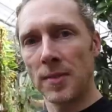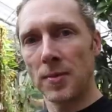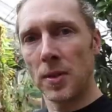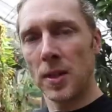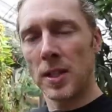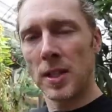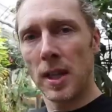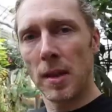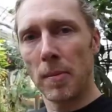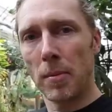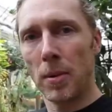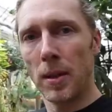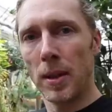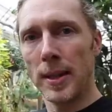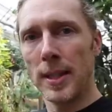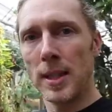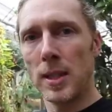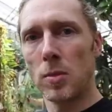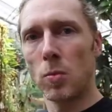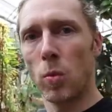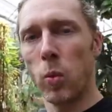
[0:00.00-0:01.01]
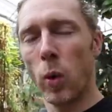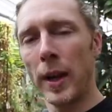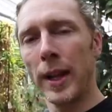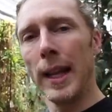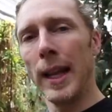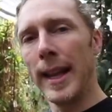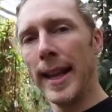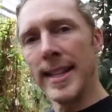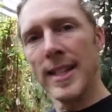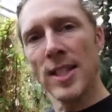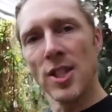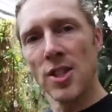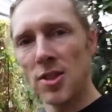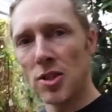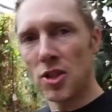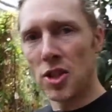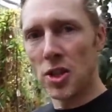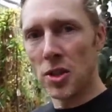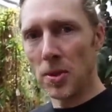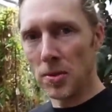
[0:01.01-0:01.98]
for example, is what
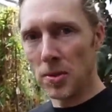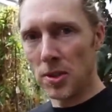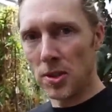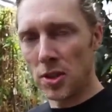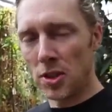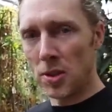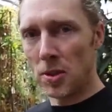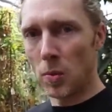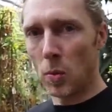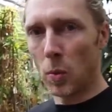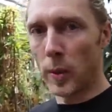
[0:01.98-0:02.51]
lens you choose to shoot